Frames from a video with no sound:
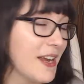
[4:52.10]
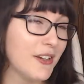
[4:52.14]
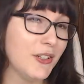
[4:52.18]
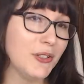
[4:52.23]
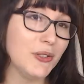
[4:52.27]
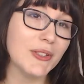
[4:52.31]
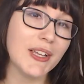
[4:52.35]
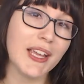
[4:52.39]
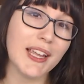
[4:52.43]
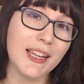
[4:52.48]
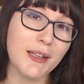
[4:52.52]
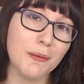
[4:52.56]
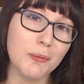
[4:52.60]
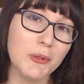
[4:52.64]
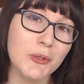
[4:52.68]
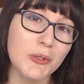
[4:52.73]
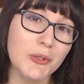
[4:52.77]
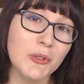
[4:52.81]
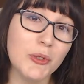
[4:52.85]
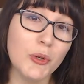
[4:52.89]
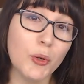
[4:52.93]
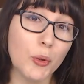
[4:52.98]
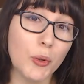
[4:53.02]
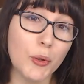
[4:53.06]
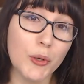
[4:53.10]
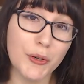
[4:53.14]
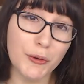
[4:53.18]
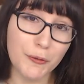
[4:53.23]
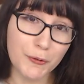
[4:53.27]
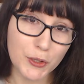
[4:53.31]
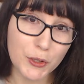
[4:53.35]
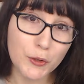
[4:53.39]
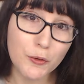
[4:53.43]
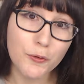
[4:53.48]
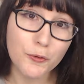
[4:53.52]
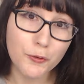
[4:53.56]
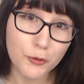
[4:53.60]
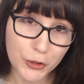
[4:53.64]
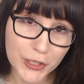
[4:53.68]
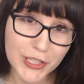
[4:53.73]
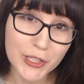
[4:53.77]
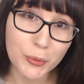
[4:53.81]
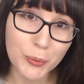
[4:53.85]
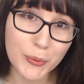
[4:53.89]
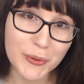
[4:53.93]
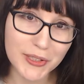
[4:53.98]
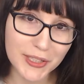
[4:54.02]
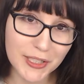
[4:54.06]
a new cable, or if you
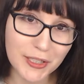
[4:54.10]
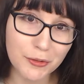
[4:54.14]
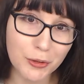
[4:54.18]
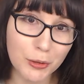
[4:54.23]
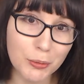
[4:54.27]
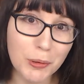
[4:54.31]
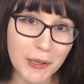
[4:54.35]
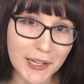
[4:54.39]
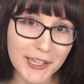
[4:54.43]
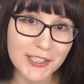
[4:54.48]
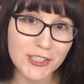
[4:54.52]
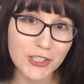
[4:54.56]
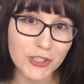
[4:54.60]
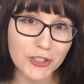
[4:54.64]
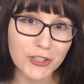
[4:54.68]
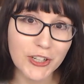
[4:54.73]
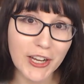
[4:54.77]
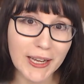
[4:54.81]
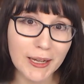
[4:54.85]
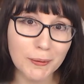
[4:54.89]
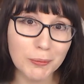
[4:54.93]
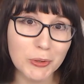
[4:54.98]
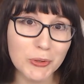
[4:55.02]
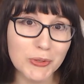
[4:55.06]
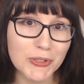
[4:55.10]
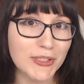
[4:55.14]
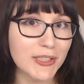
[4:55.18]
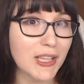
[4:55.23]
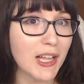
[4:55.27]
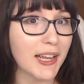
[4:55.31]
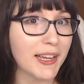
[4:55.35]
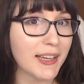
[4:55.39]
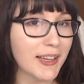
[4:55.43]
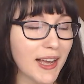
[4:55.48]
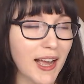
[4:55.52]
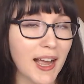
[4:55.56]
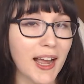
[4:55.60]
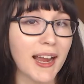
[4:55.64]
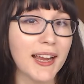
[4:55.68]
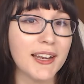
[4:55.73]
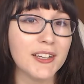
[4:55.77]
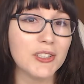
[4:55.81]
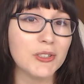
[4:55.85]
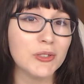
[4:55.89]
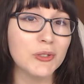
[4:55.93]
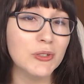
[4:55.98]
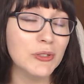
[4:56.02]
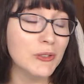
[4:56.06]
frequently replace your cables like I
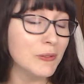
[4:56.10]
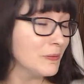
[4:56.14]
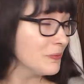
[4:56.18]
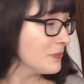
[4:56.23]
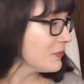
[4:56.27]
do,